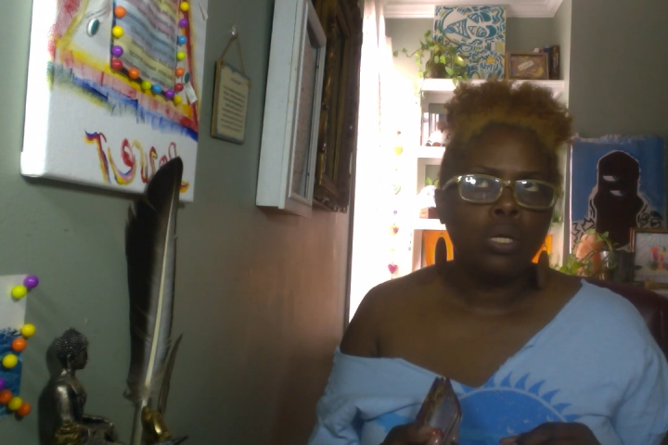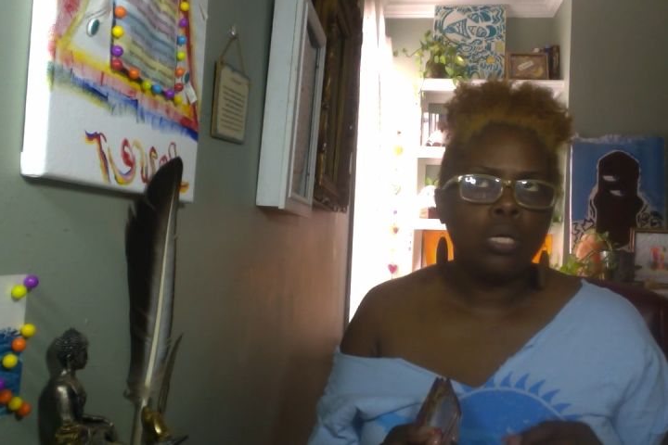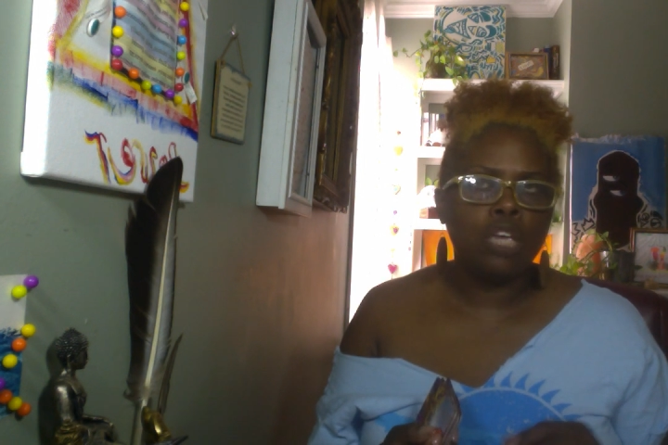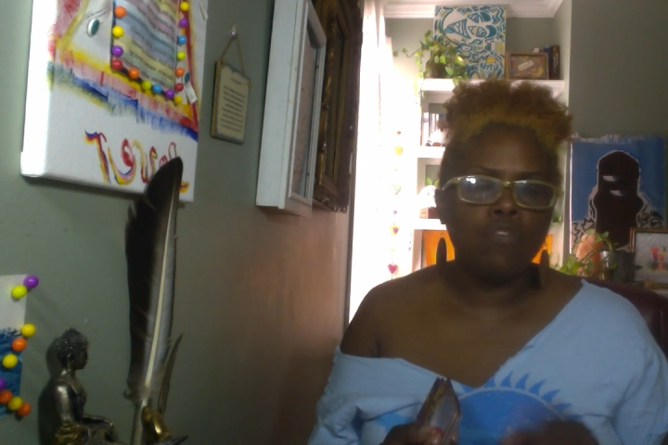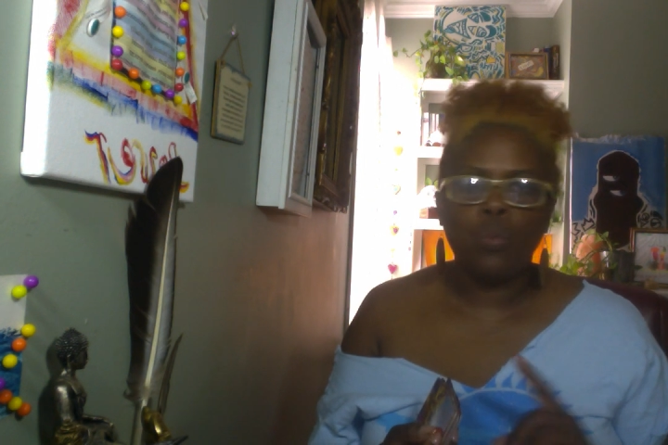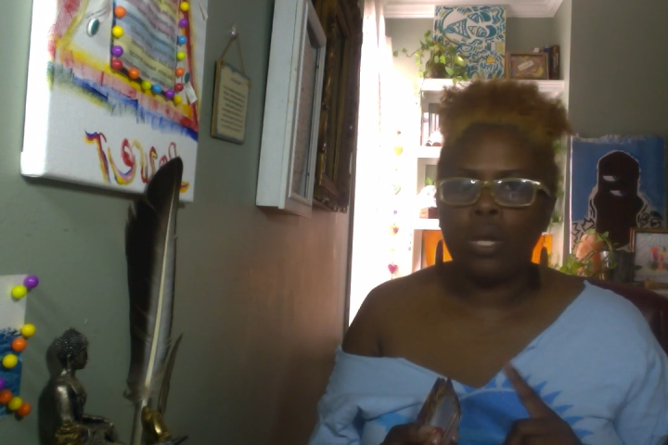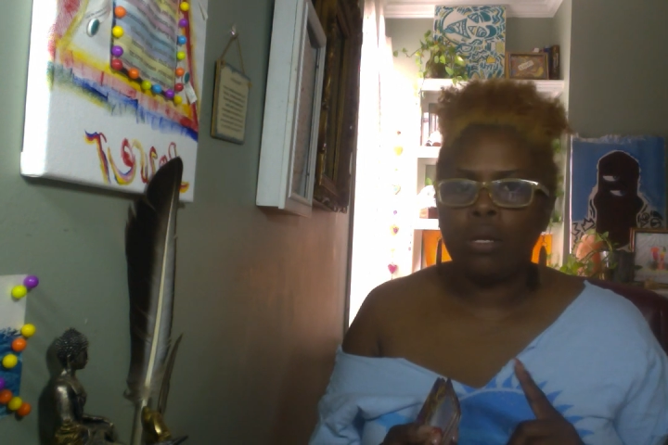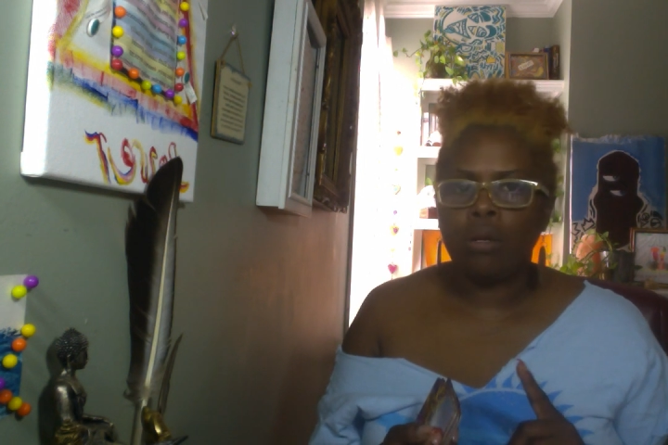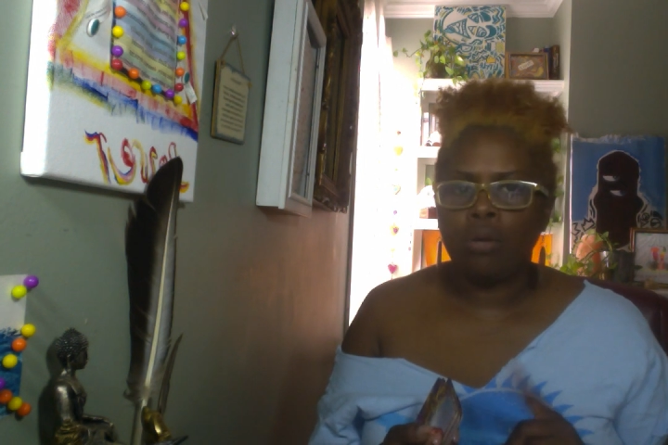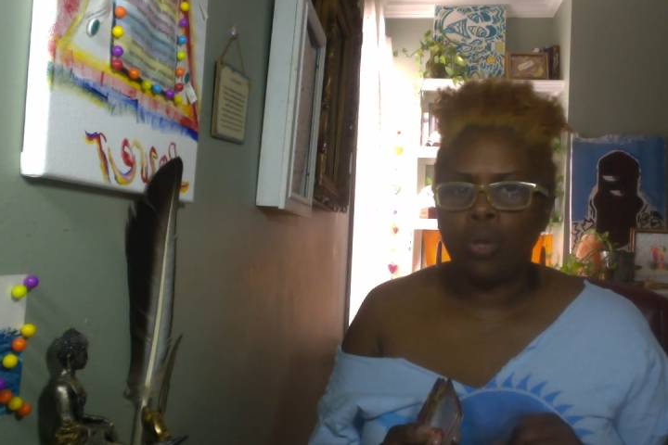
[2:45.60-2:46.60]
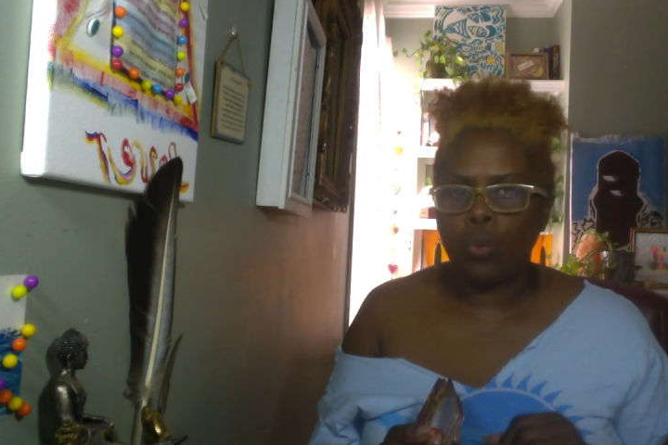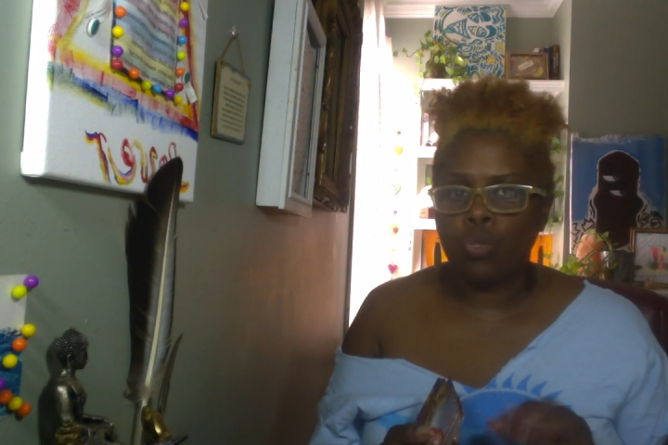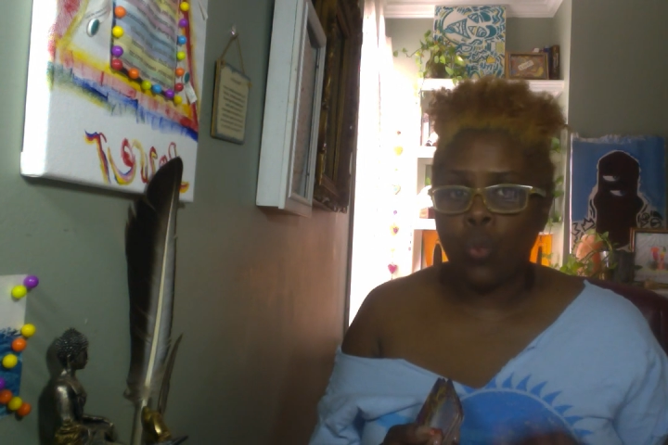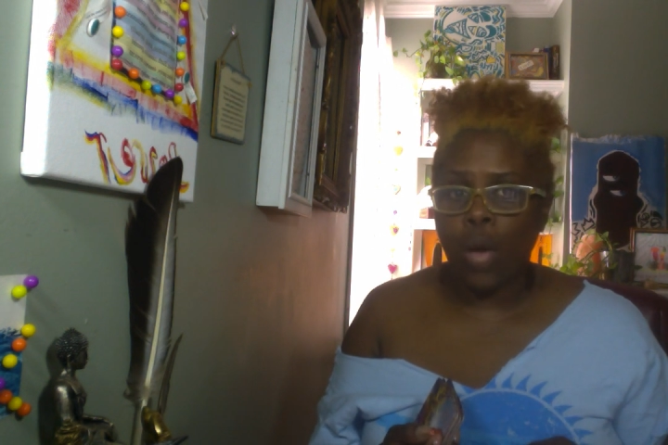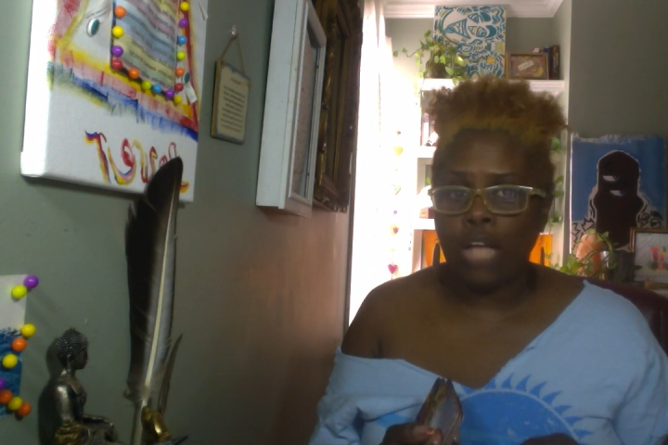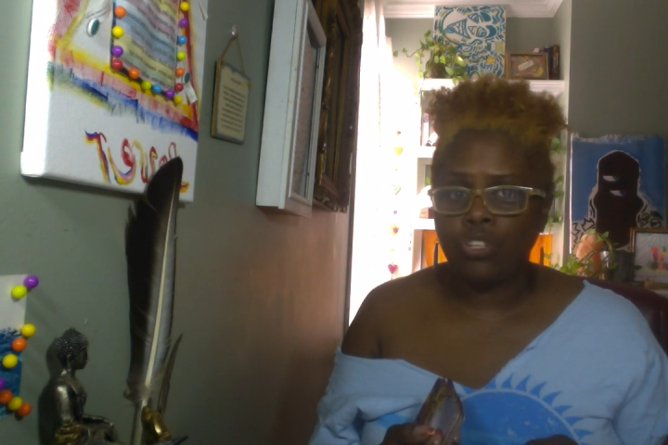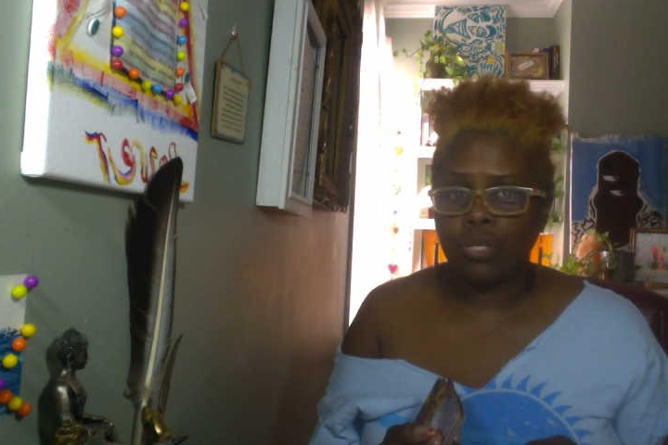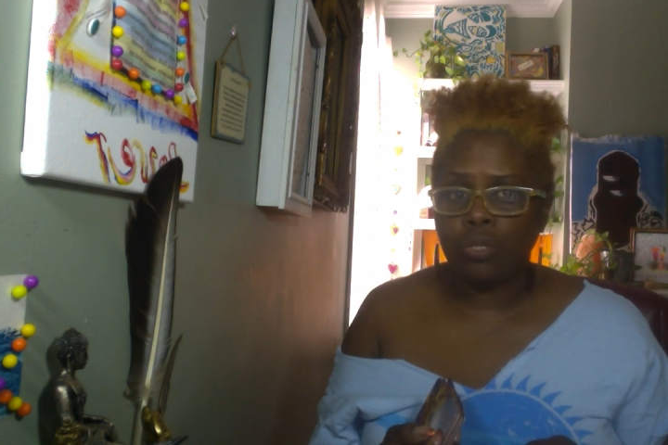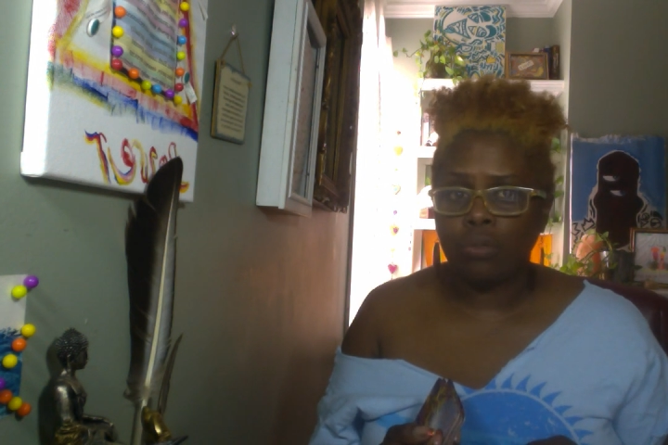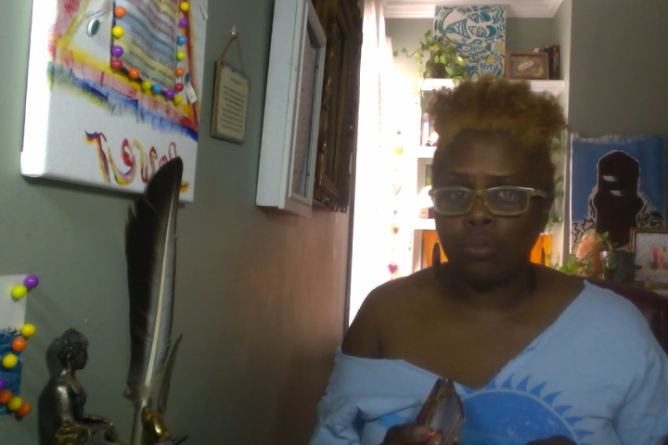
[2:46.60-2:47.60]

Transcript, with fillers: even when no one's watching?